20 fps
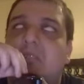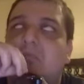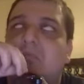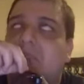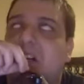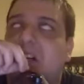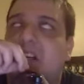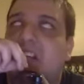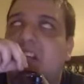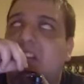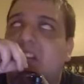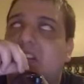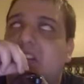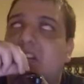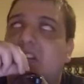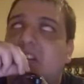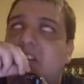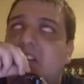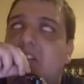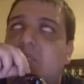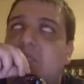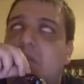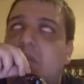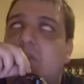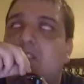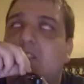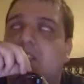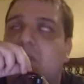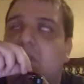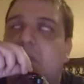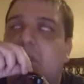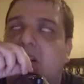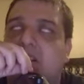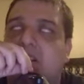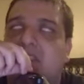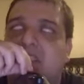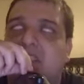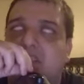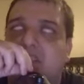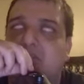But maybe there's a
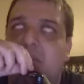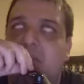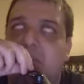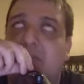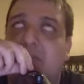politics realm of it,